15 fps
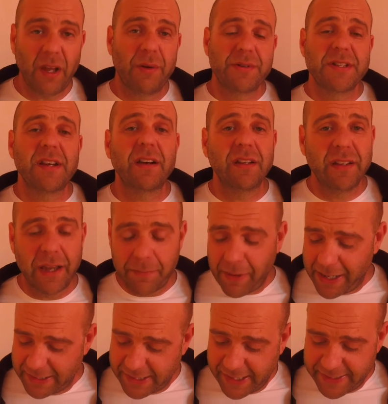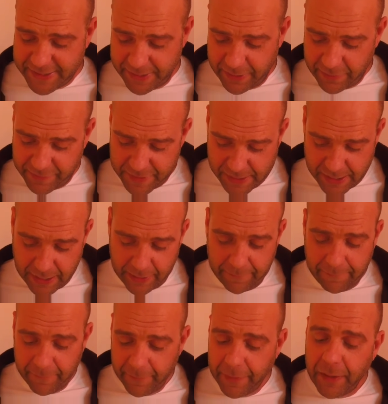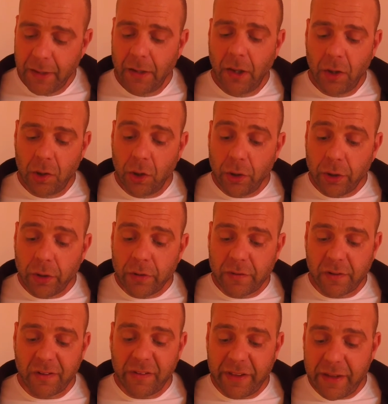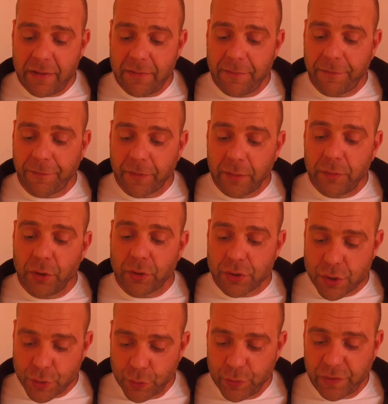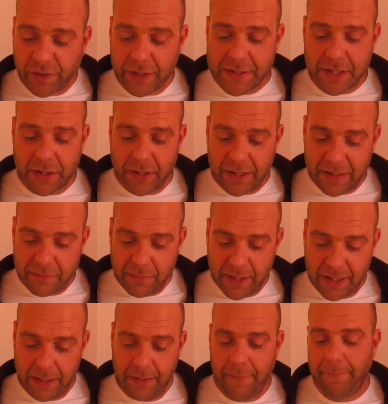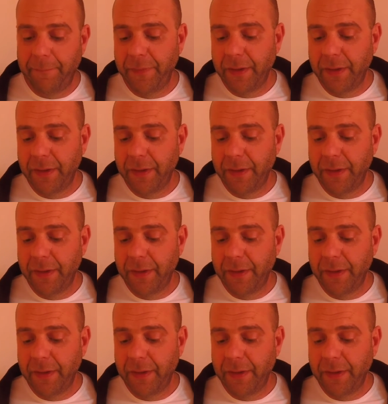I was talking like Mike Tyson there for a second. Learn to live from your true center in me.